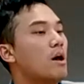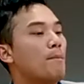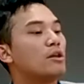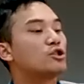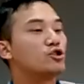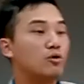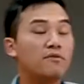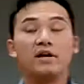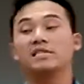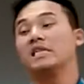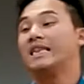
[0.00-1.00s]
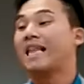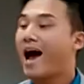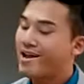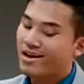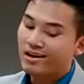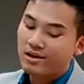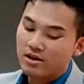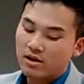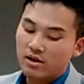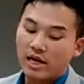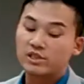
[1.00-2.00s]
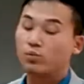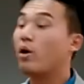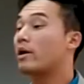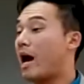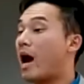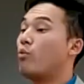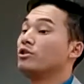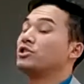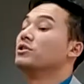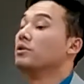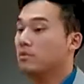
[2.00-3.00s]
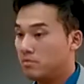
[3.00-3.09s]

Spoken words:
But the truth is, lying is what cowards do.